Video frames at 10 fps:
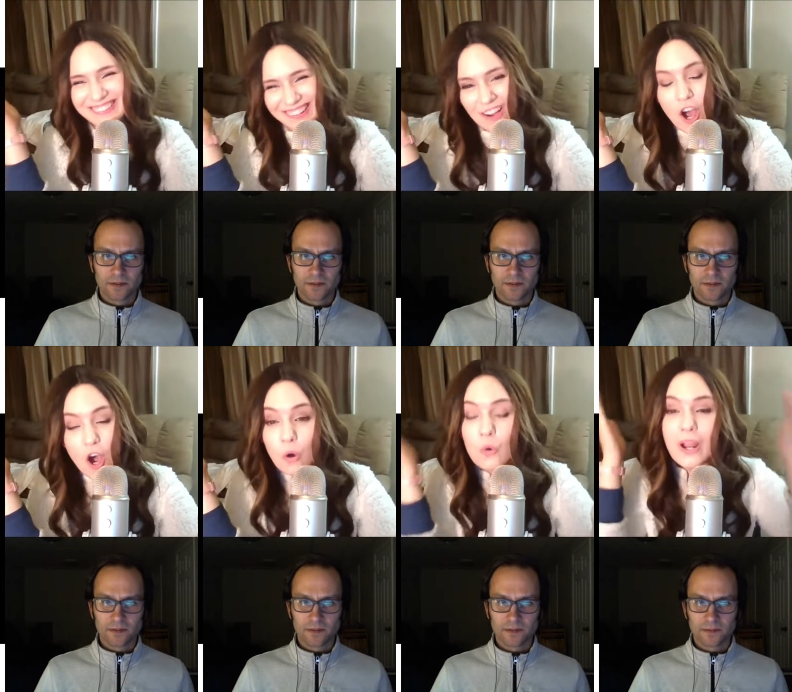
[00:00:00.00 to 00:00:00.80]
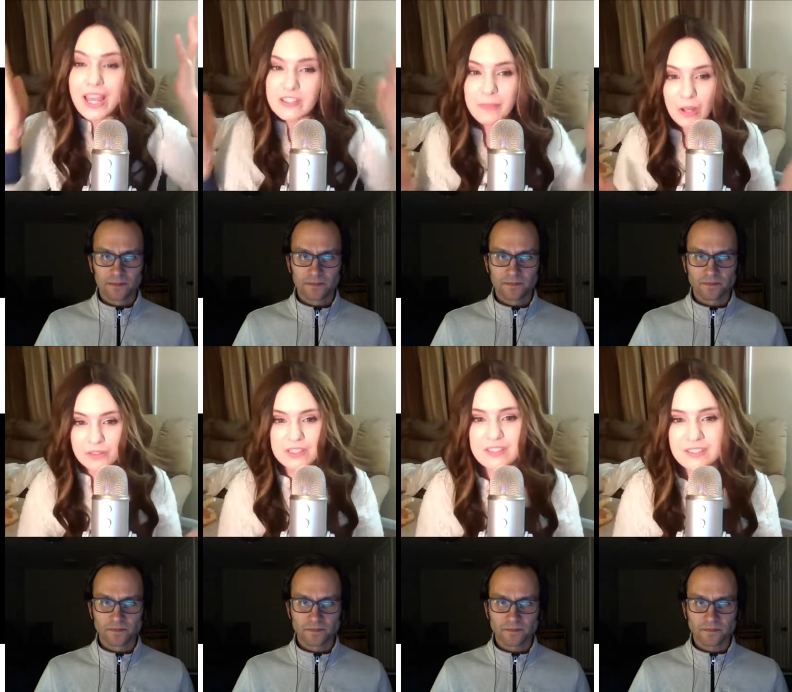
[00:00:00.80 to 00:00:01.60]
Speaker 1: no, who has
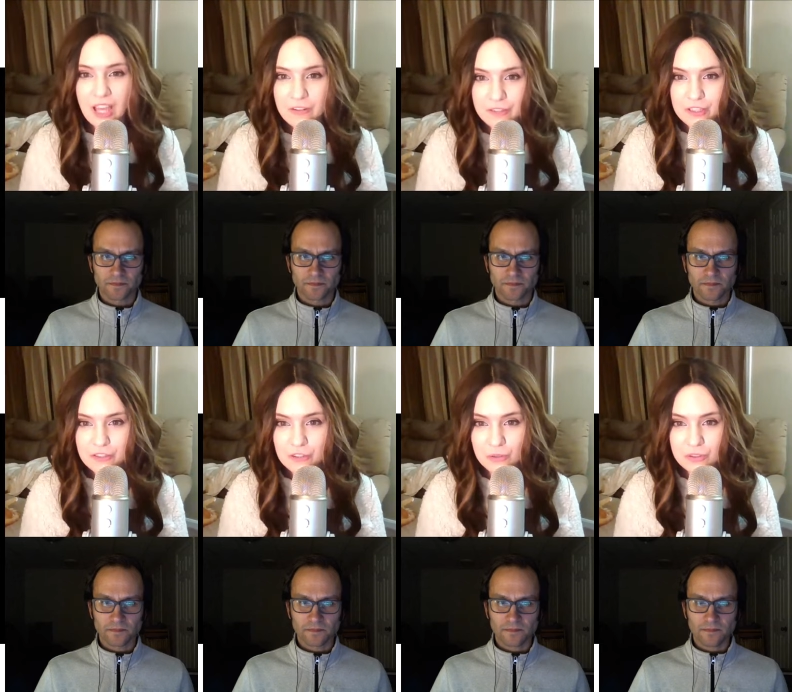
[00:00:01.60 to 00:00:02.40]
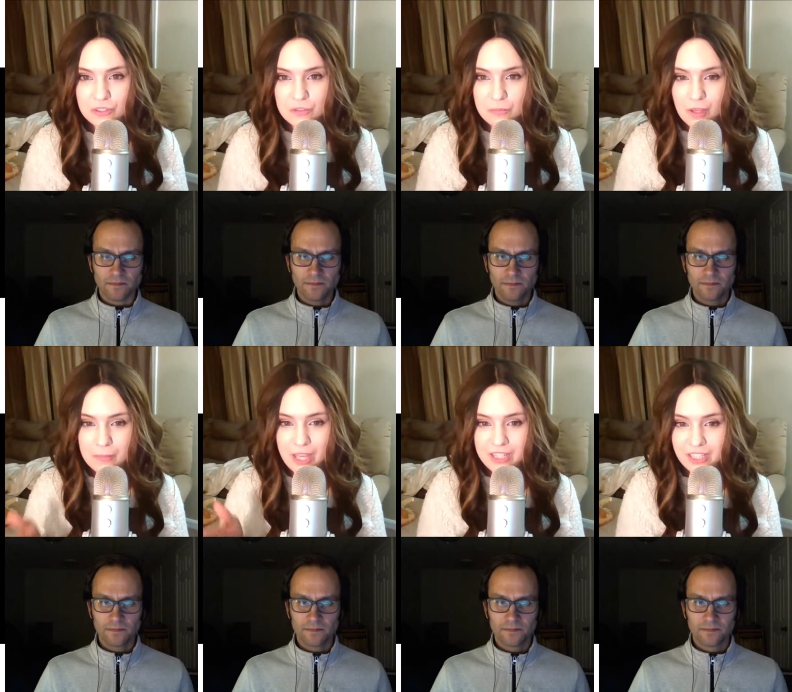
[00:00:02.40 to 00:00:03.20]
mountains out of these two? Does
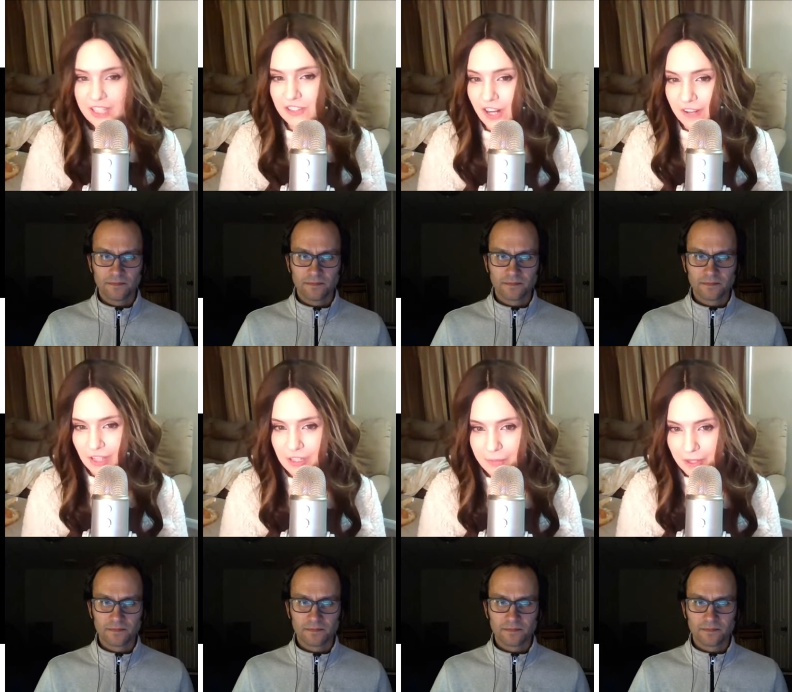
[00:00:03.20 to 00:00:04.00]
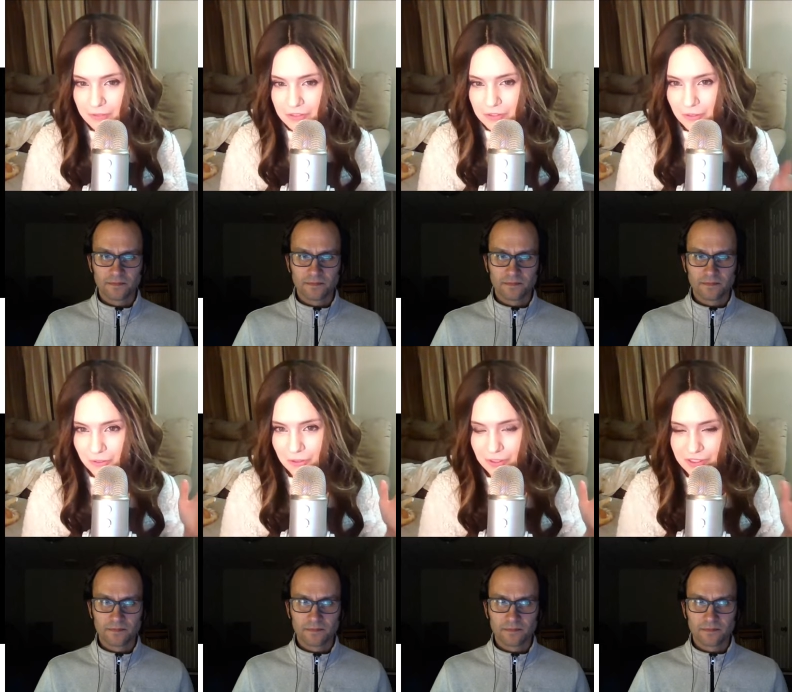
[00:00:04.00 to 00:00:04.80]
Madagascar have a lot of mountains,
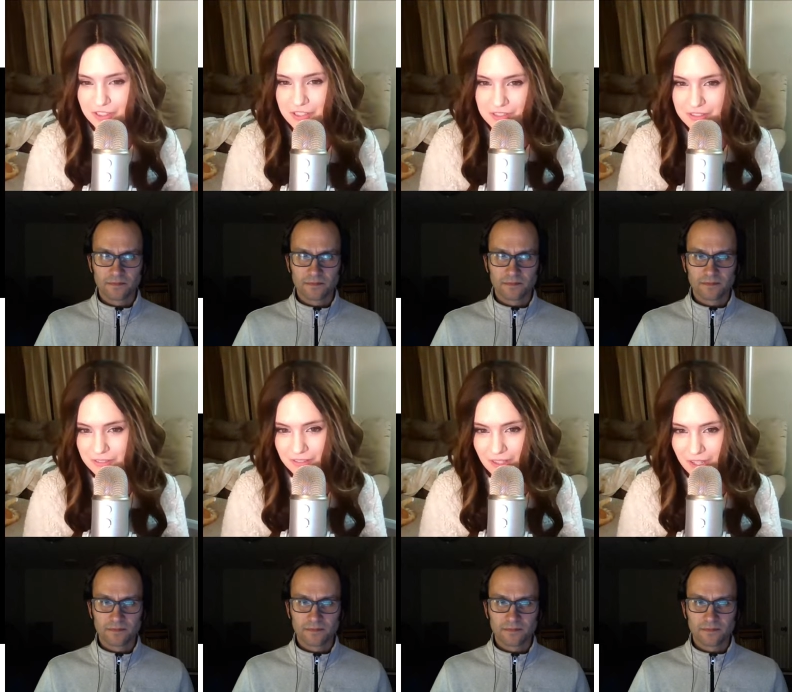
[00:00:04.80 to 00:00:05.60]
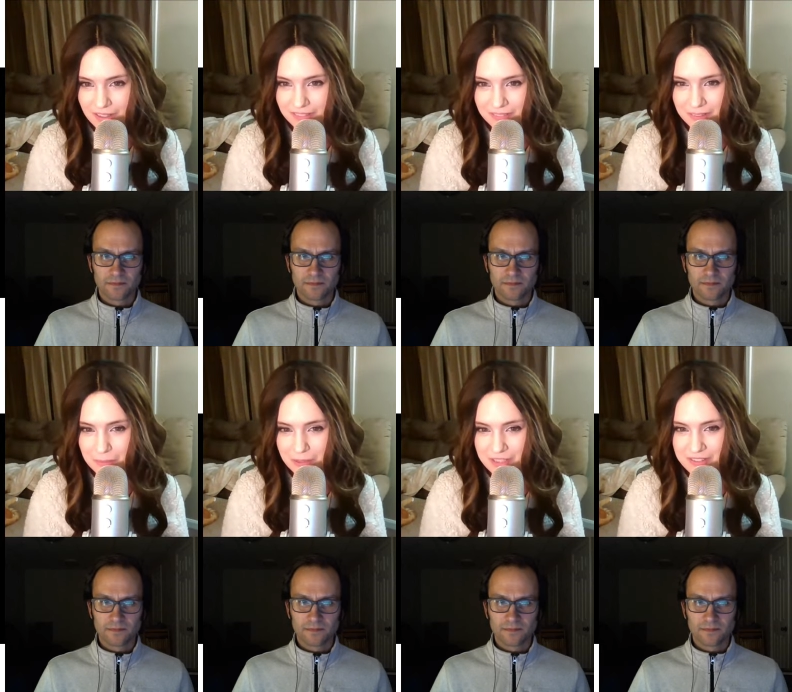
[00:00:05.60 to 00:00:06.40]
or does uh, the
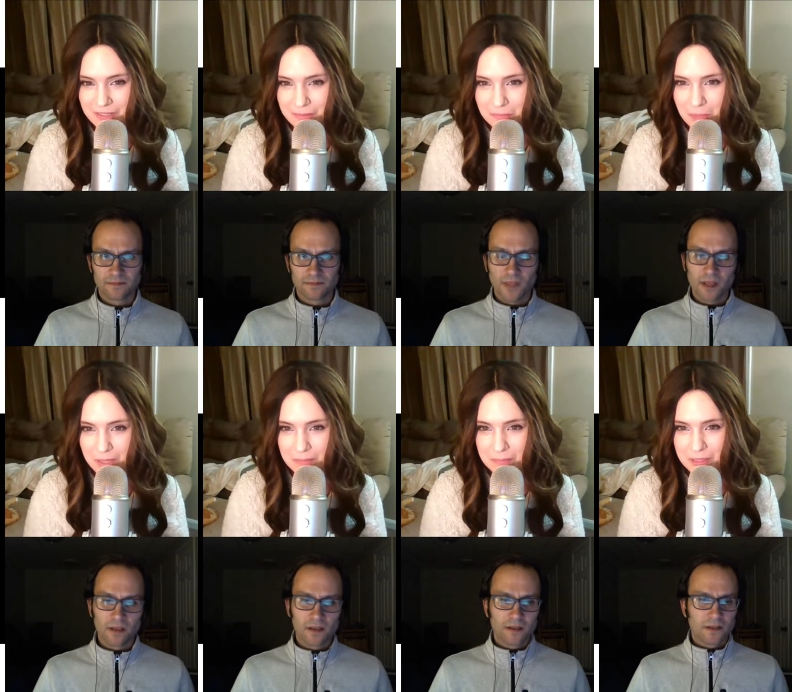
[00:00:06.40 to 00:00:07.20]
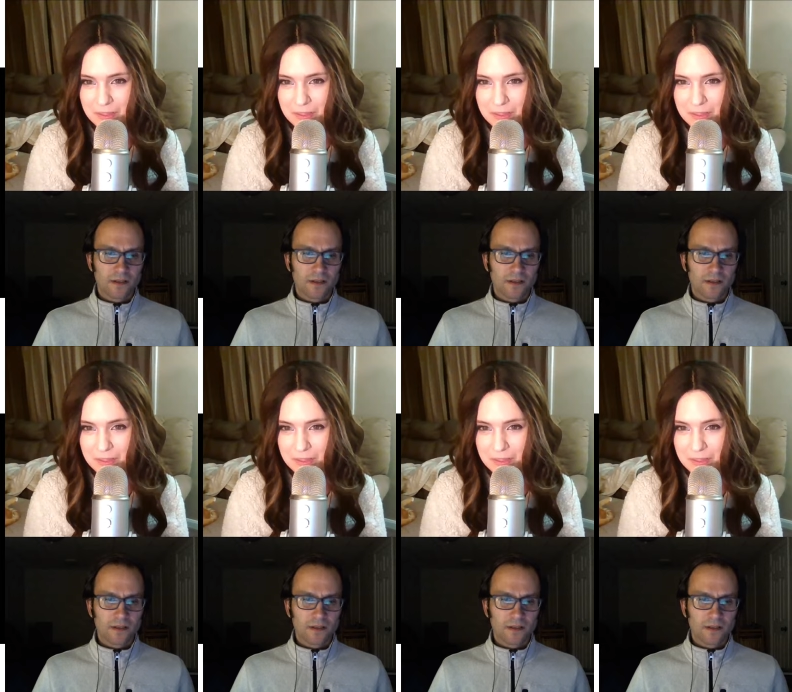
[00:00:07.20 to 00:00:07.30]
place that might be